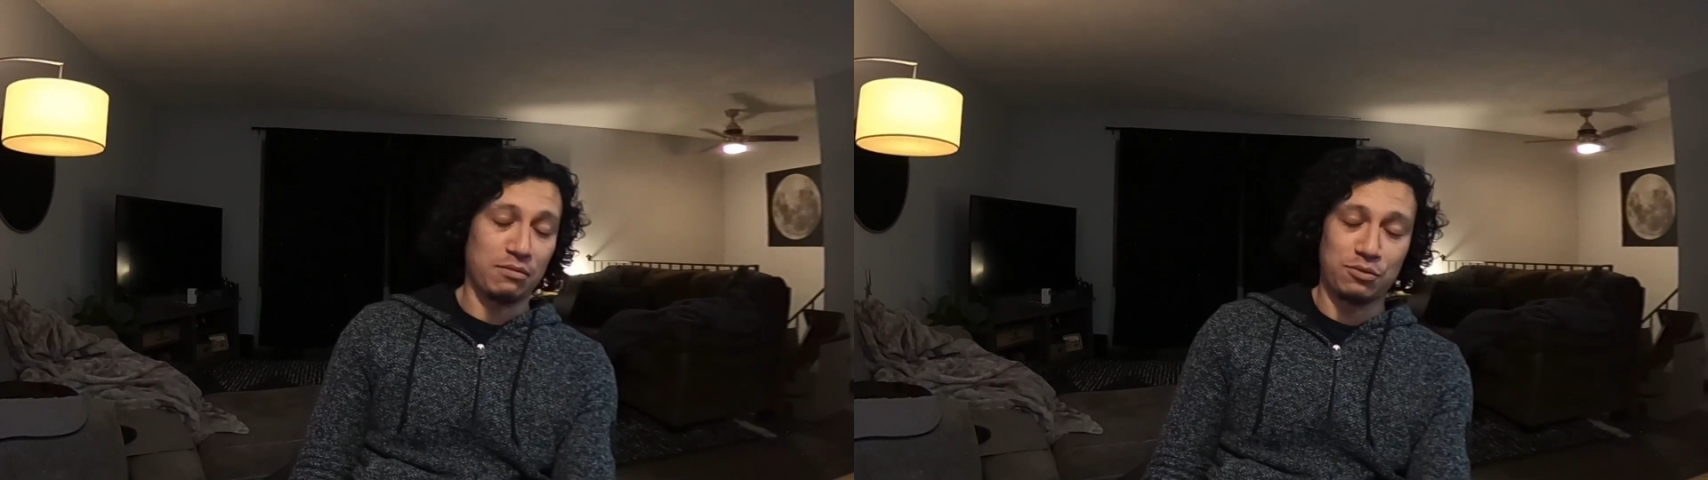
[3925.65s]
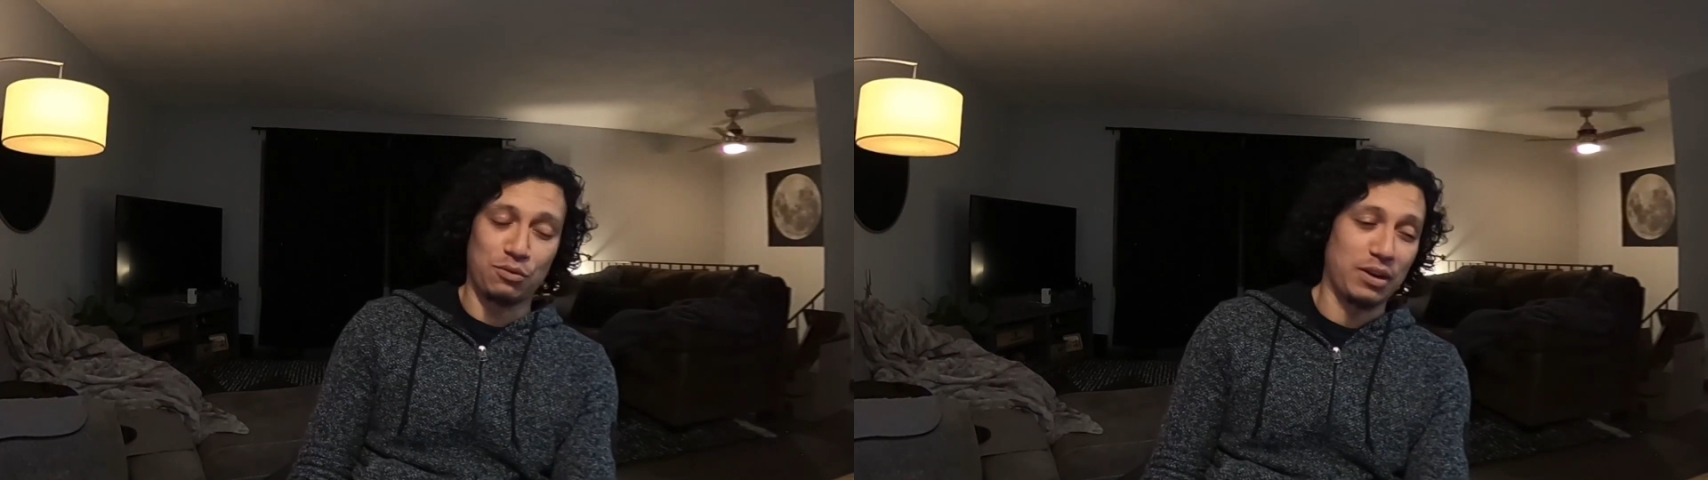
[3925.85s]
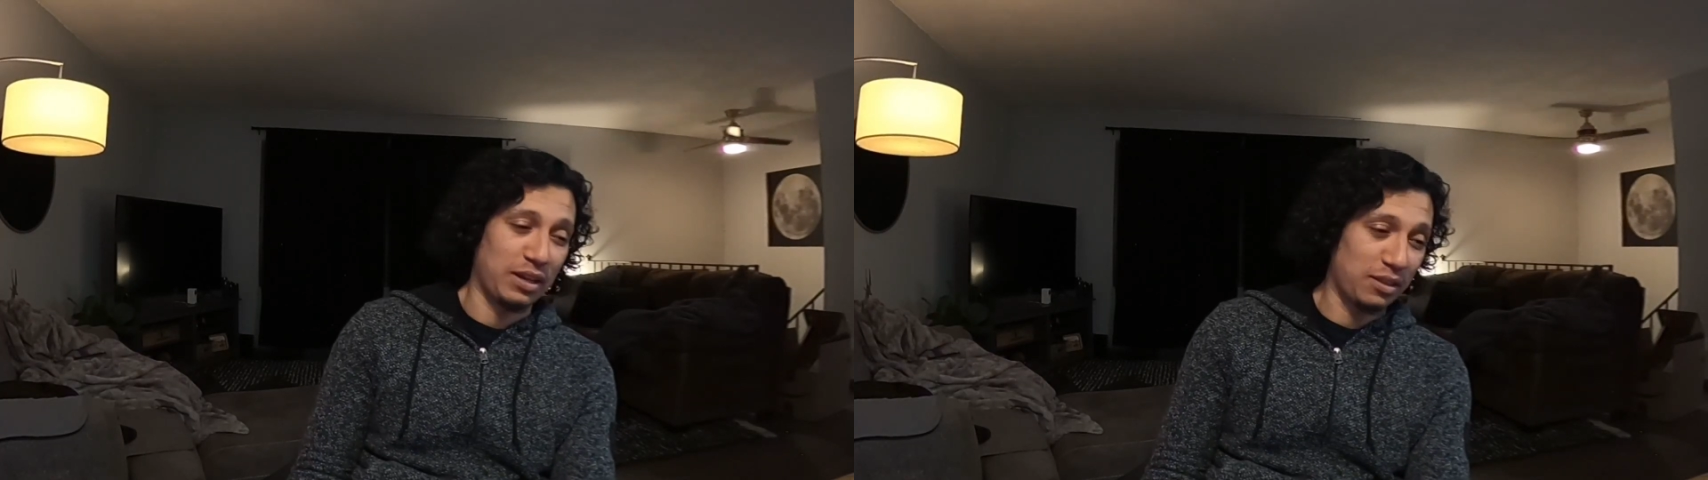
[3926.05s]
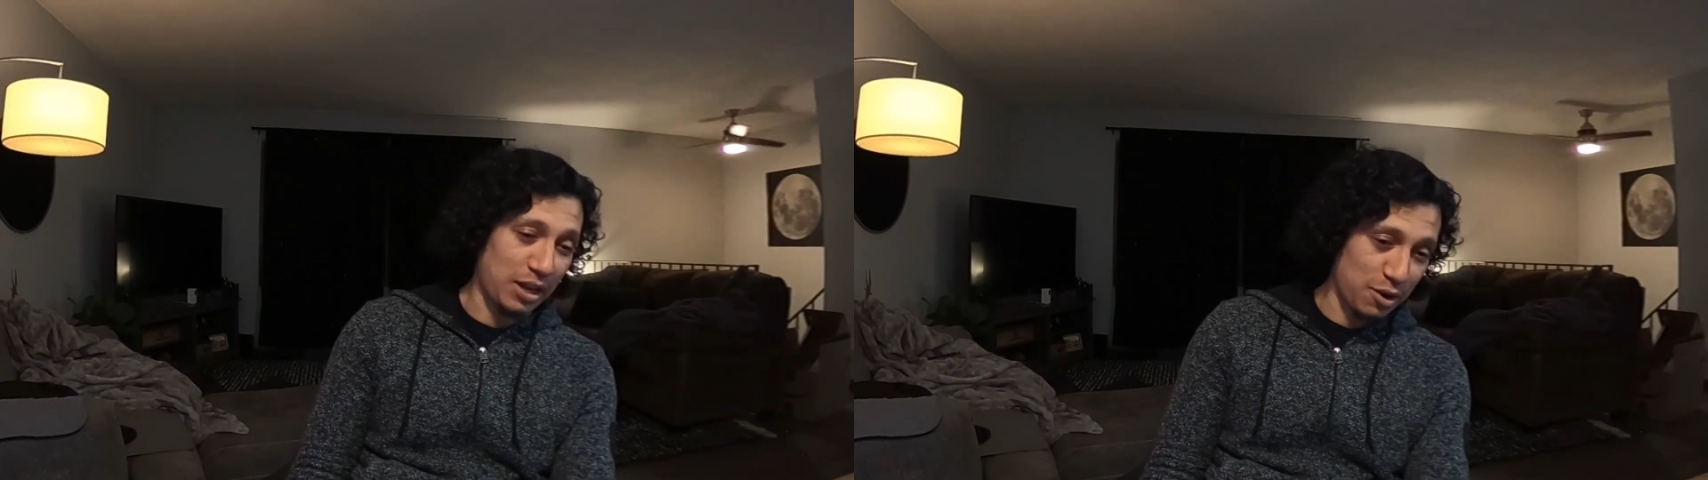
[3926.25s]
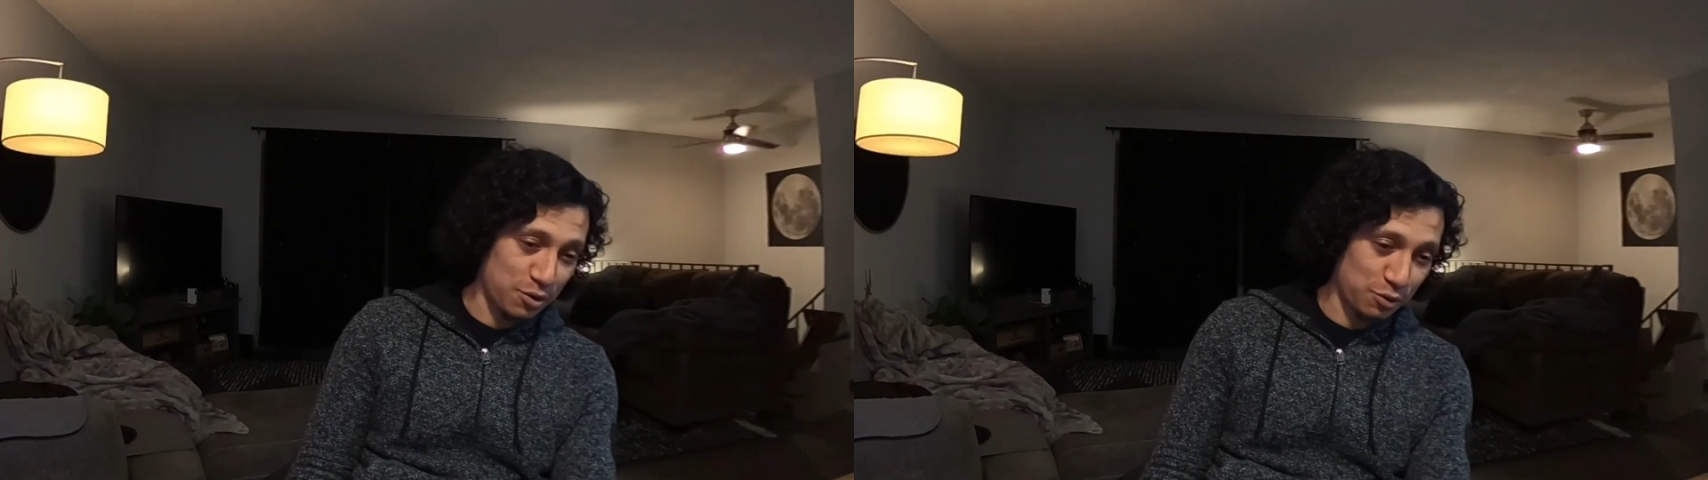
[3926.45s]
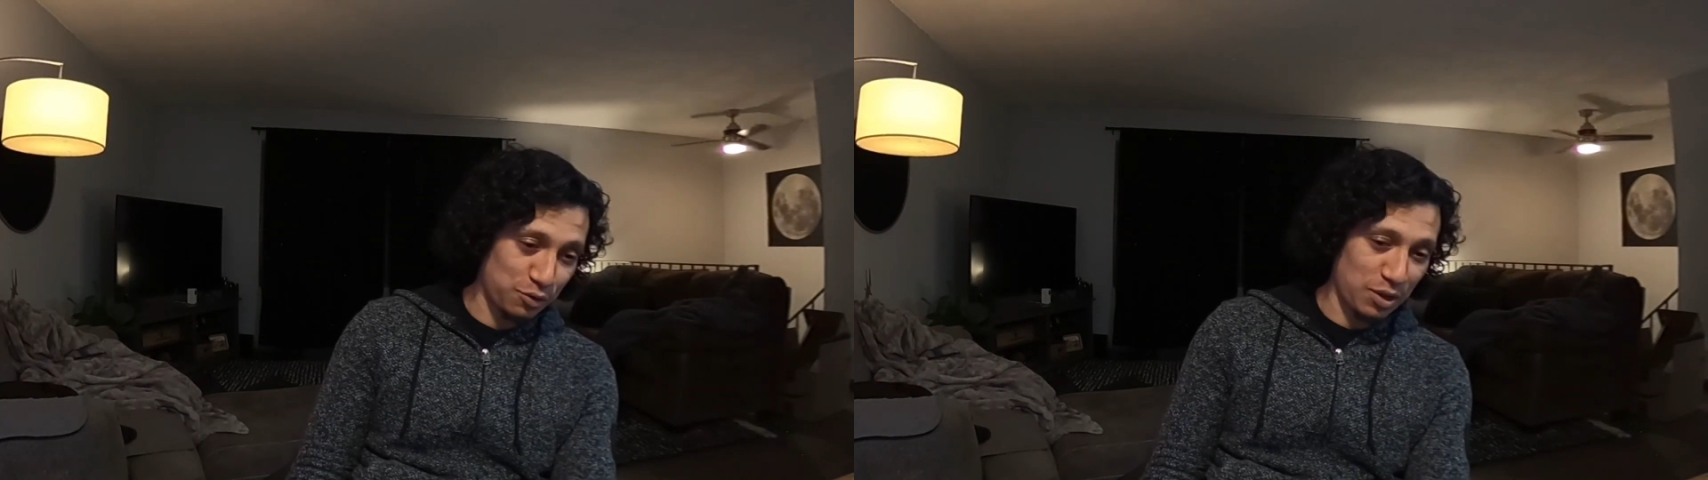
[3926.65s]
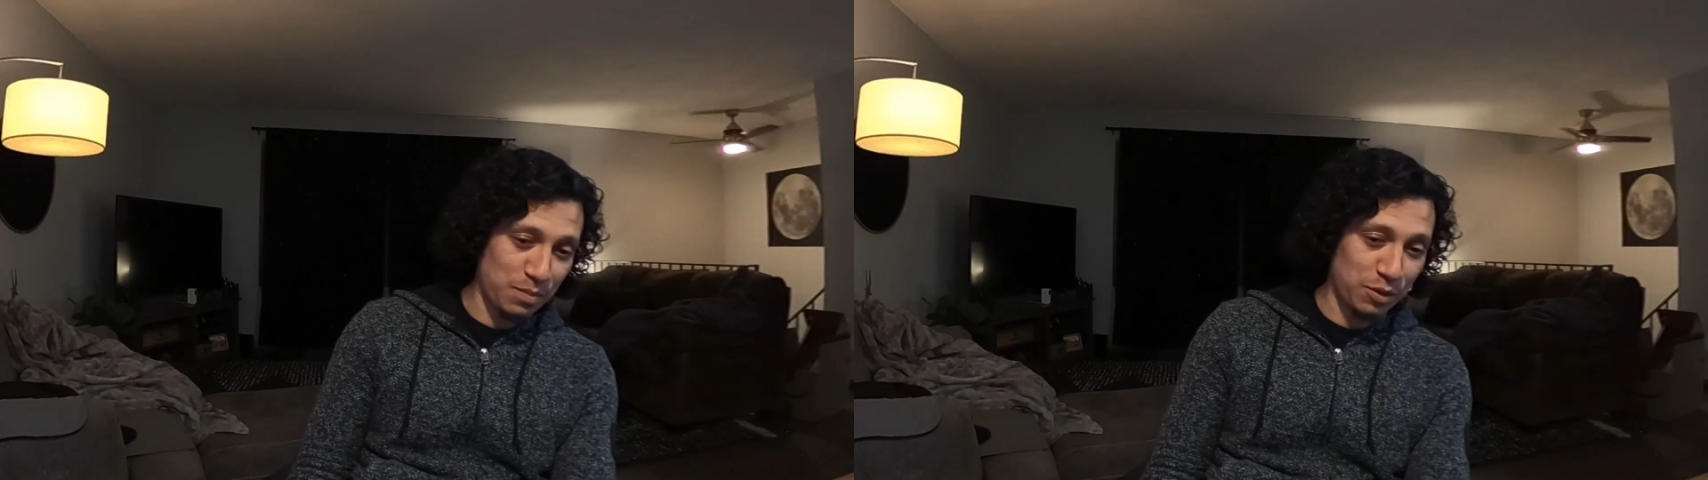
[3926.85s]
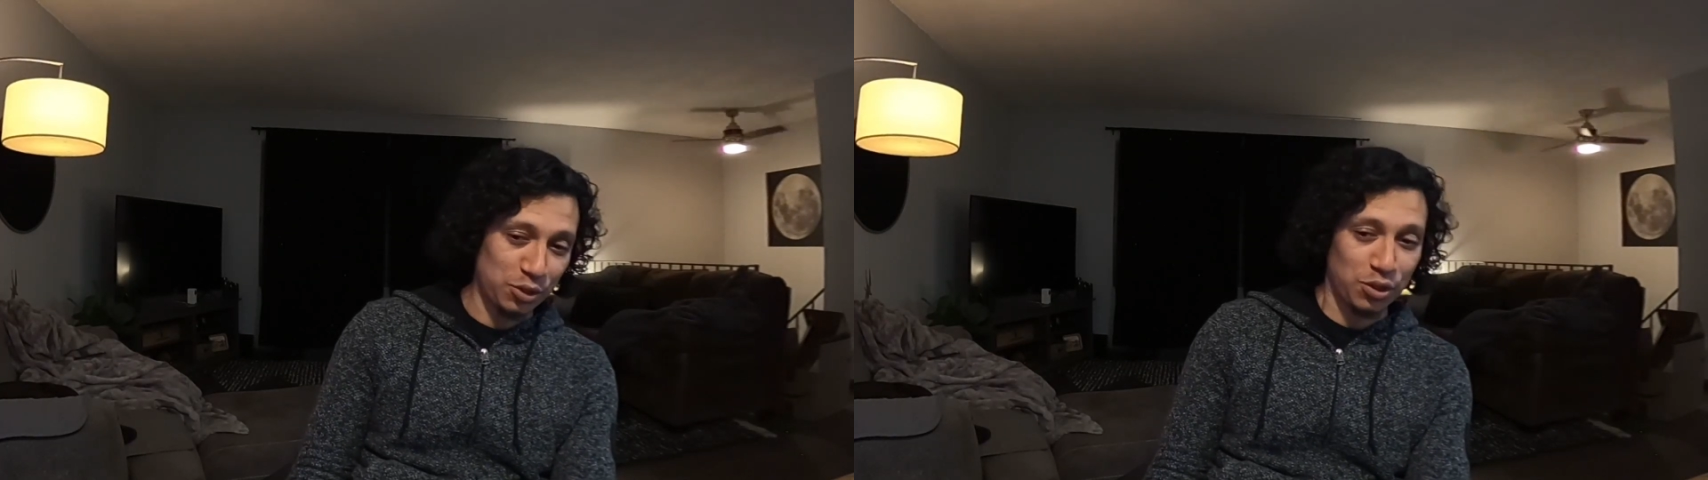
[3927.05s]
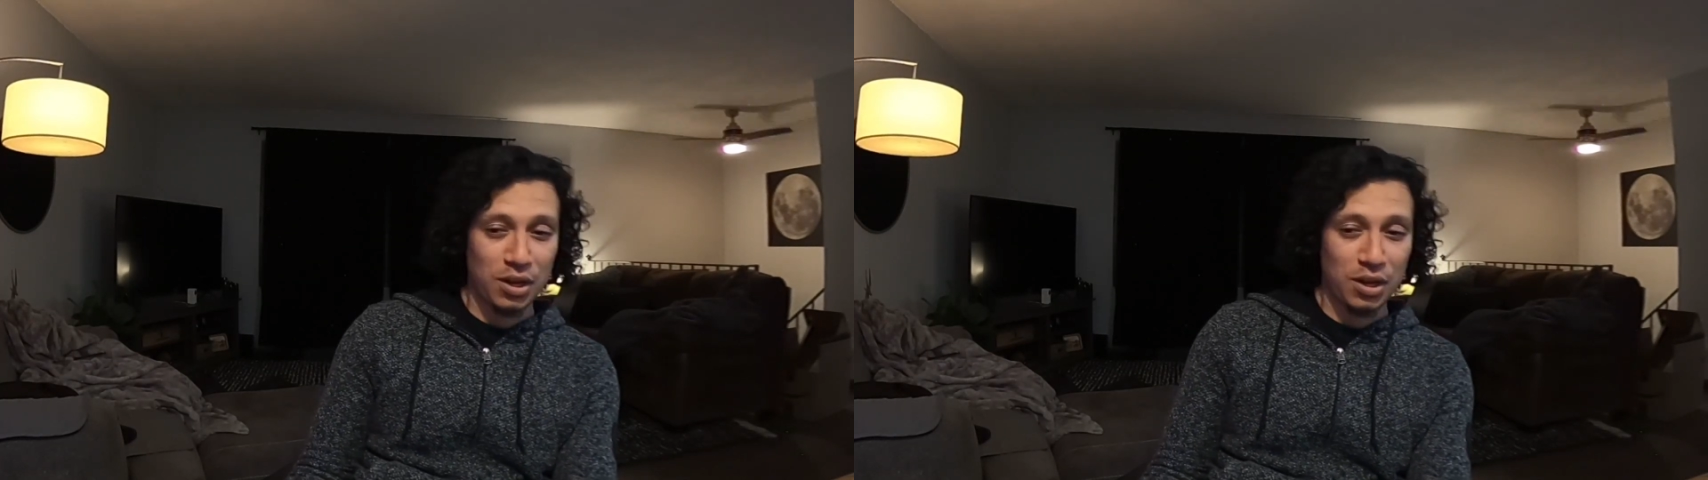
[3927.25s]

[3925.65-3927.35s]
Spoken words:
don't like the characters that much.